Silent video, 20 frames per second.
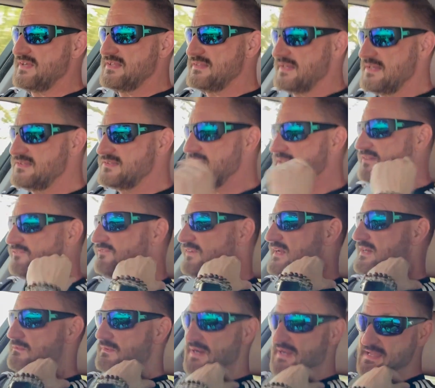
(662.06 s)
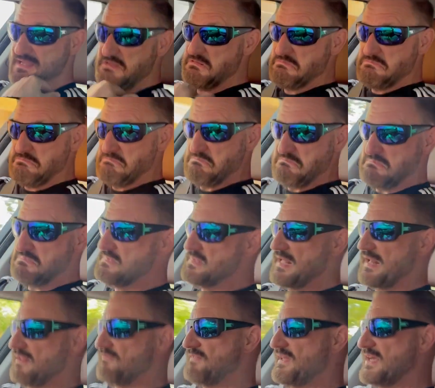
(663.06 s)
they tend to fade away.
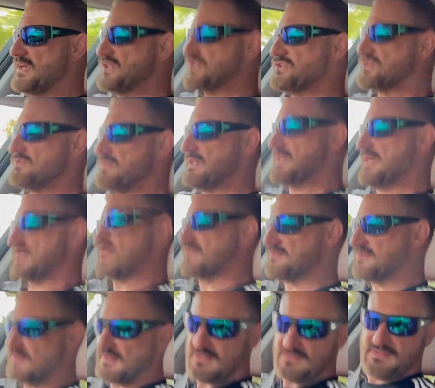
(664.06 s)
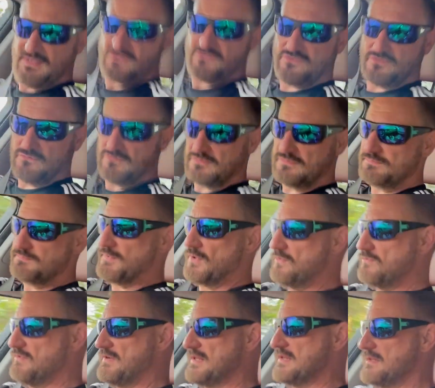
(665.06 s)
None of that issue here, so that's all
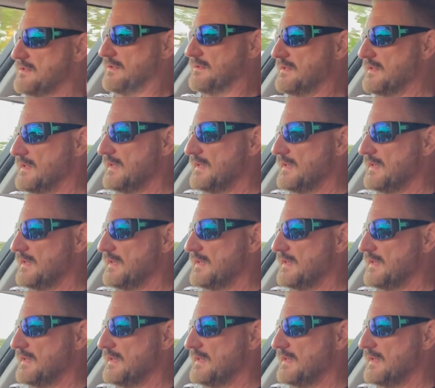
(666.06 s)
really good.